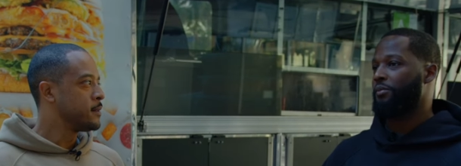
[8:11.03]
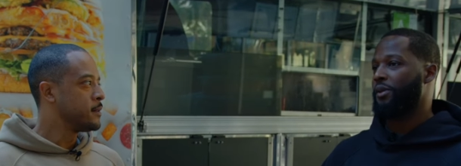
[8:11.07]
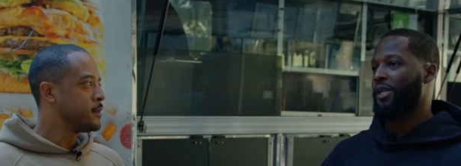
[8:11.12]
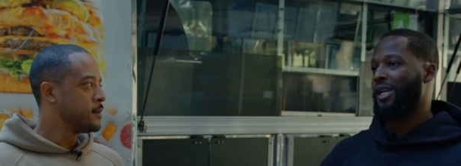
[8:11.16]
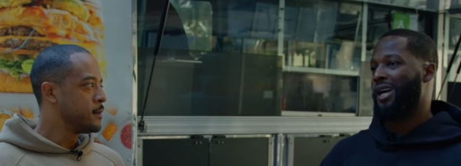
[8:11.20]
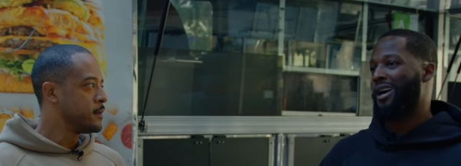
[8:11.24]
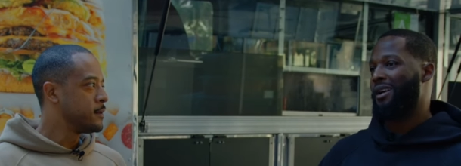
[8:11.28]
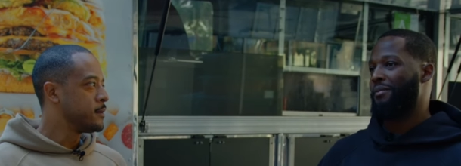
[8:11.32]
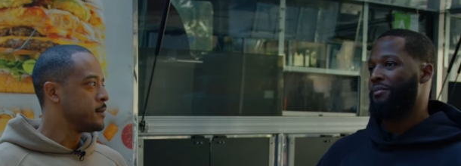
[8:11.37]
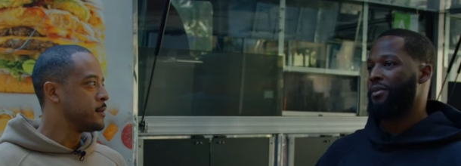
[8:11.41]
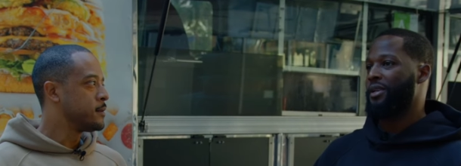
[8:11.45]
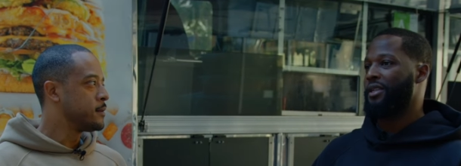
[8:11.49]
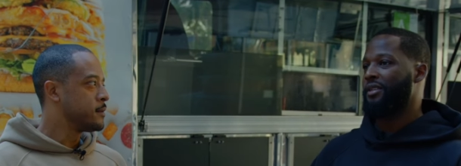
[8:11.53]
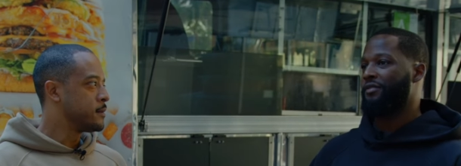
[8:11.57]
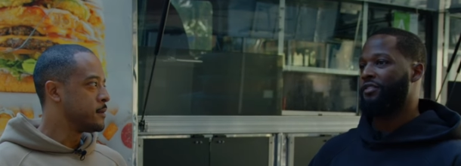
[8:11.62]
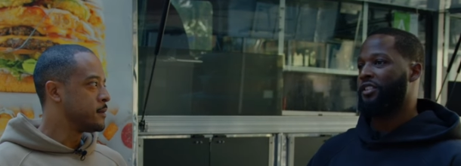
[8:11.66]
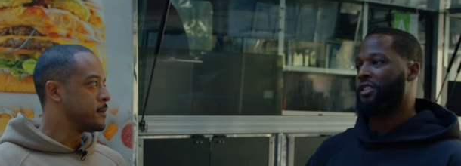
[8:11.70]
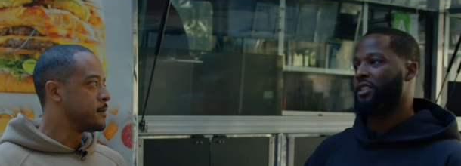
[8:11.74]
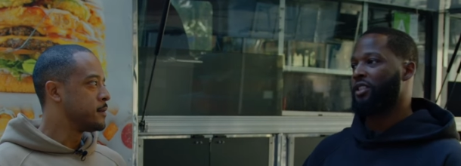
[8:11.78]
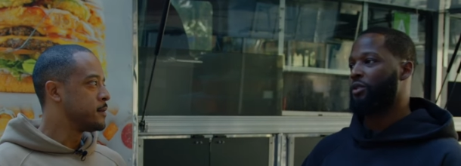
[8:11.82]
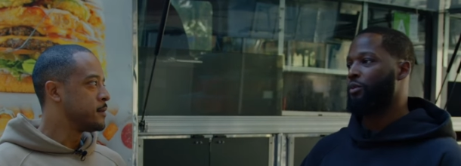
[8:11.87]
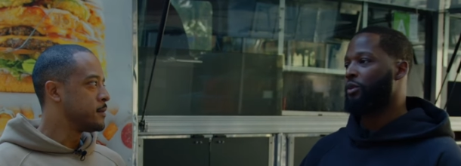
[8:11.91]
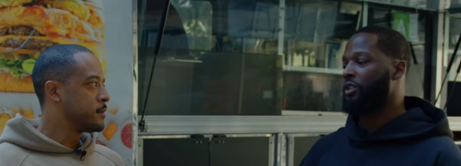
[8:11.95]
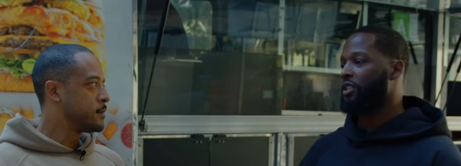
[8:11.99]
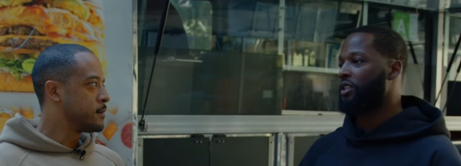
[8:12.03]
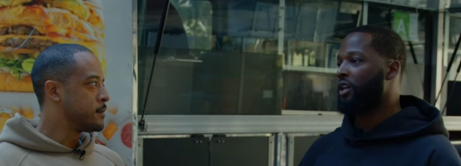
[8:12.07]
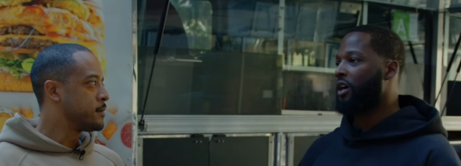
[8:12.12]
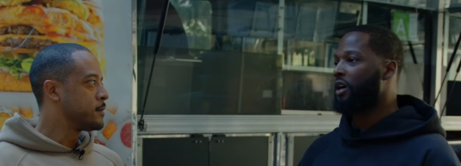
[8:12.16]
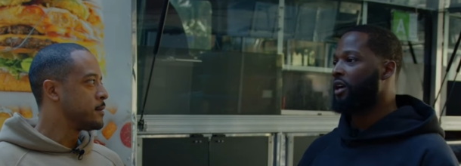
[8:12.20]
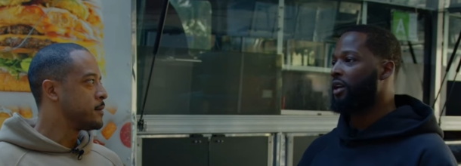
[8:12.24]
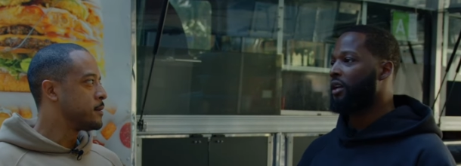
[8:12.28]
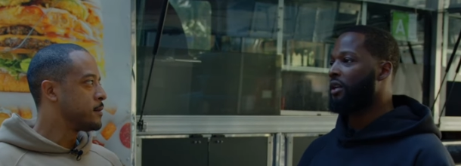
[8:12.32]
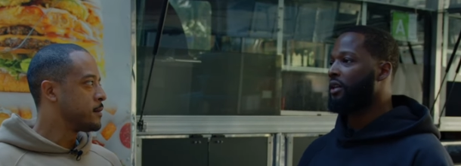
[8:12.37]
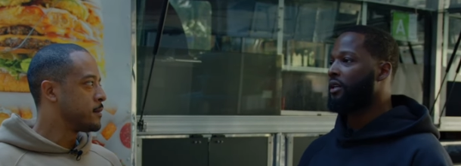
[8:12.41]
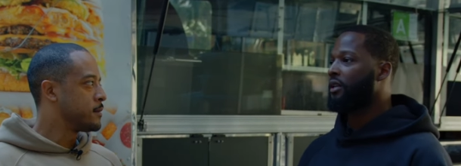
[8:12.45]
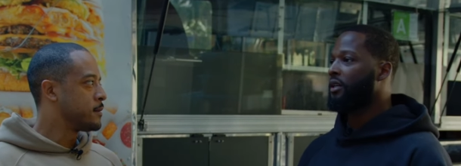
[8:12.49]
Speaker 1: Beyond Meat since we
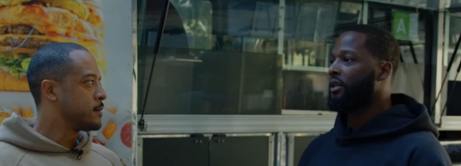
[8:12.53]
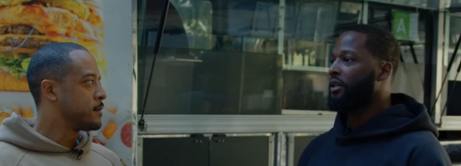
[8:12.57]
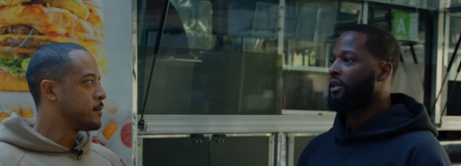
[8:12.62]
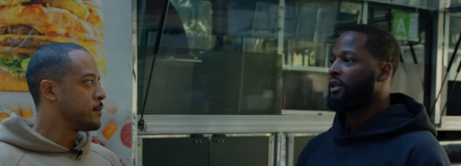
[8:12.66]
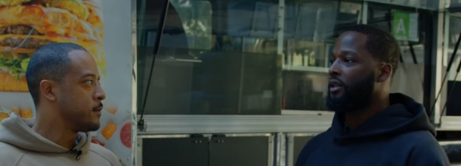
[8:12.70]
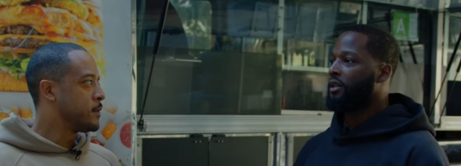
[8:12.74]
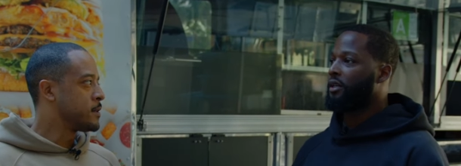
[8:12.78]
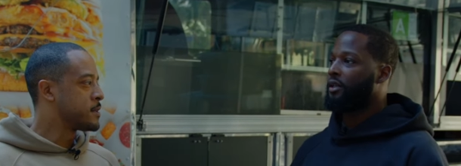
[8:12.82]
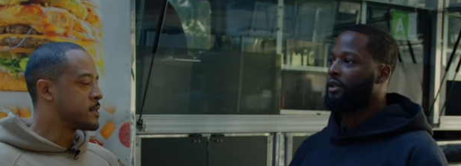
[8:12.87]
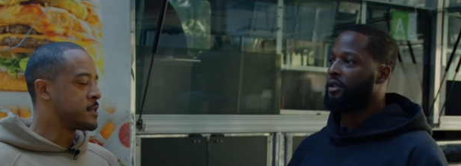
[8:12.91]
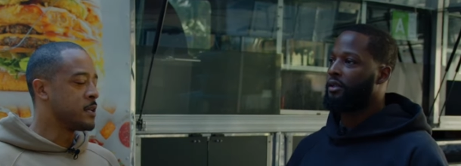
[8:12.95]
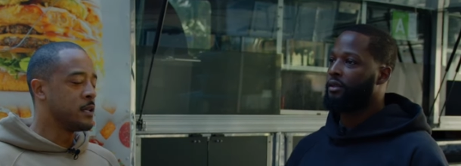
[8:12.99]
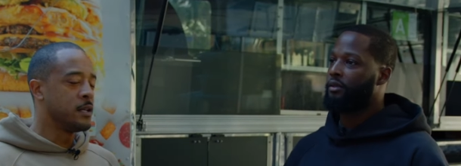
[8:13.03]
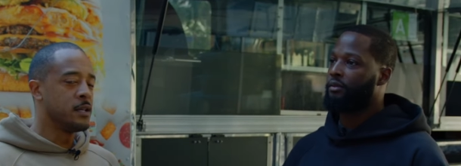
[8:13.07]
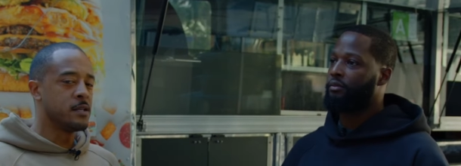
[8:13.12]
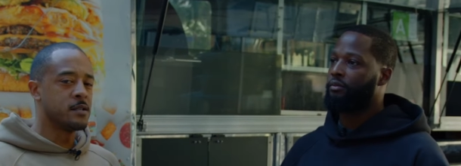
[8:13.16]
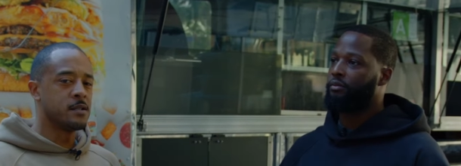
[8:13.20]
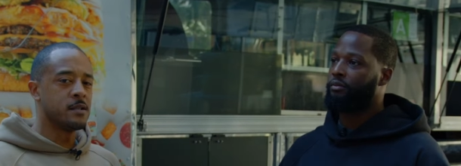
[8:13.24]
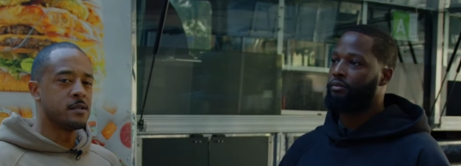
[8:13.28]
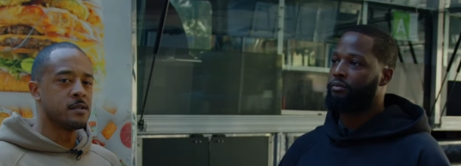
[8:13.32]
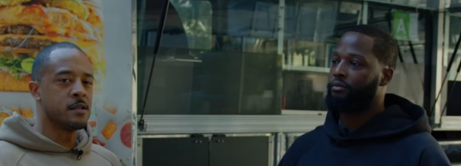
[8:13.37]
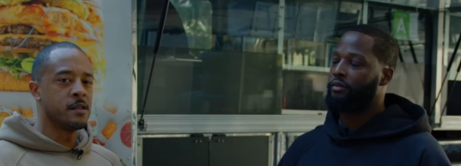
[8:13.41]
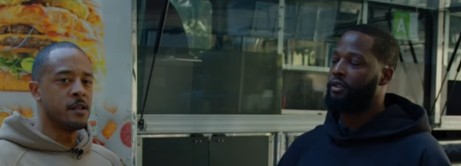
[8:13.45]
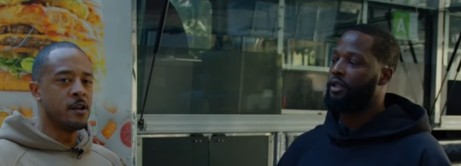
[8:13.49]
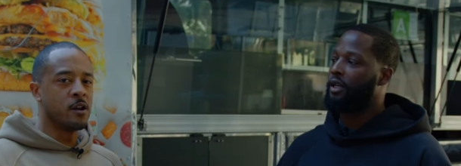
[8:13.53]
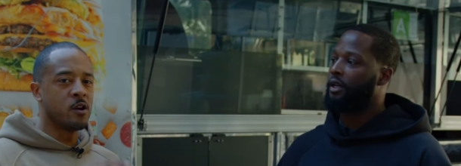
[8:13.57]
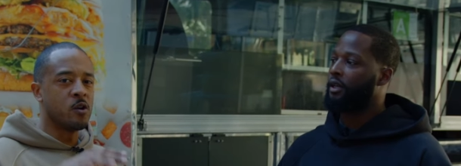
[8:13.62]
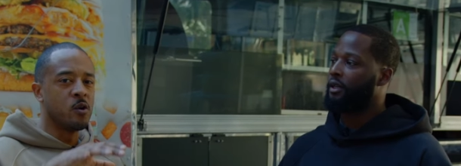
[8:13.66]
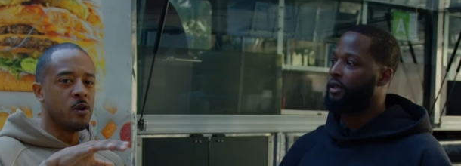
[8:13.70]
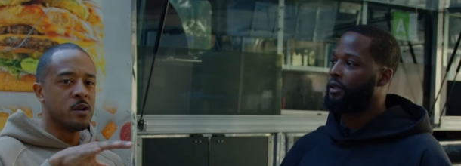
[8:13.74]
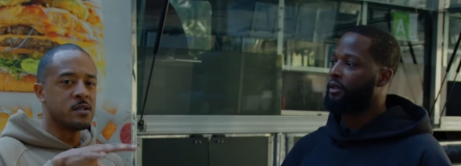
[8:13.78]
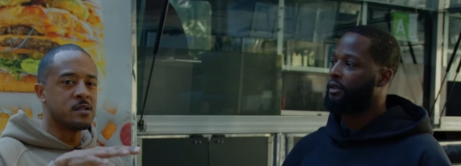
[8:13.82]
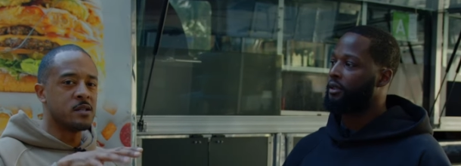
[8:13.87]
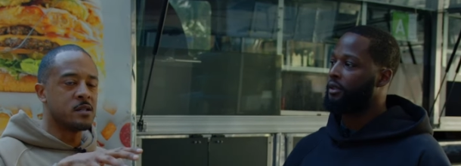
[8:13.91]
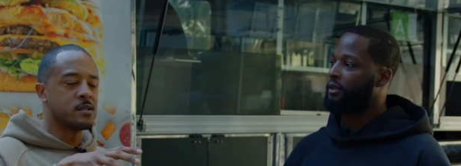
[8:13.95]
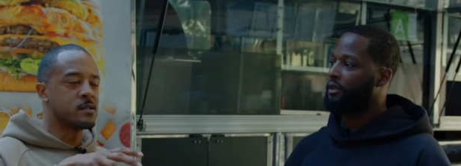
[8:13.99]
started. Well, it's um, delicious. And then, yeah. of
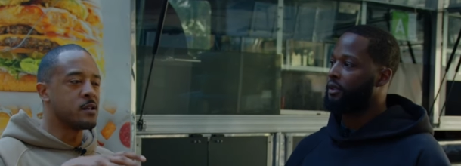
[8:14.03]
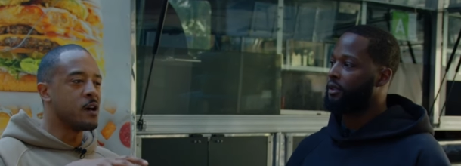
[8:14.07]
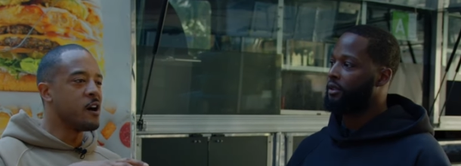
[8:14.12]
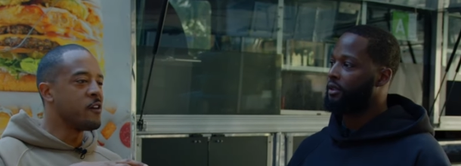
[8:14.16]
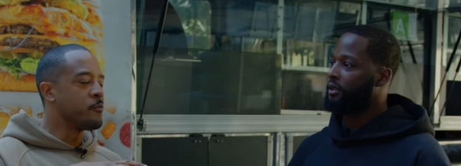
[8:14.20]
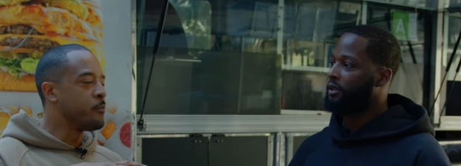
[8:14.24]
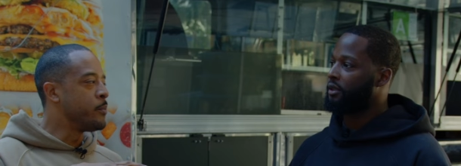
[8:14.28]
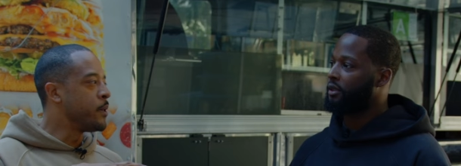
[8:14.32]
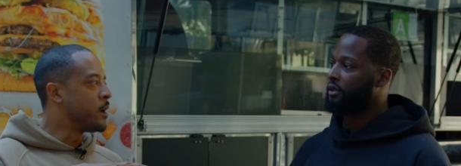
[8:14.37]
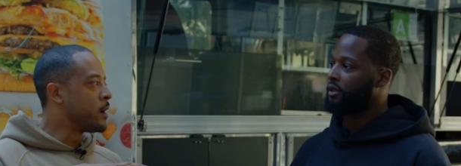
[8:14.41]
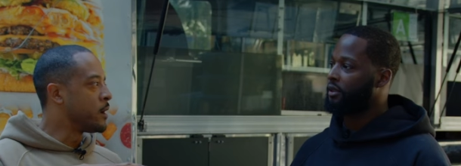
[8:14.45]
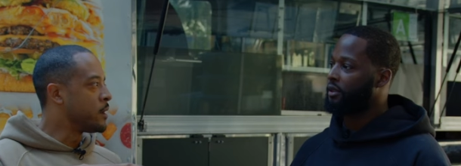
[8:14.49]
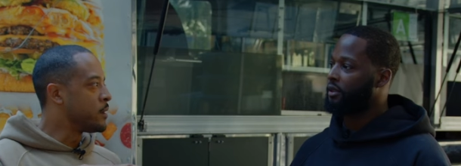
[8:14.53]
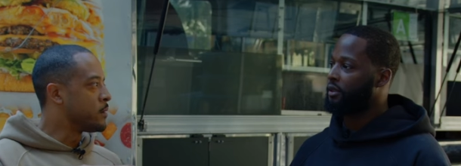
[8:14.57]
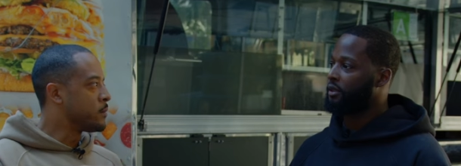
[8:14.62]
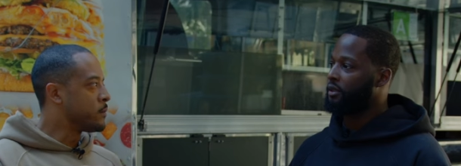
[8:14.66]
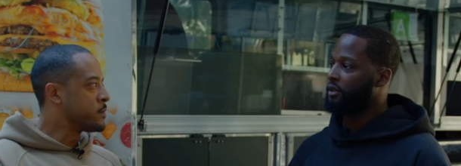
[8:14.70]
course, the soft bun.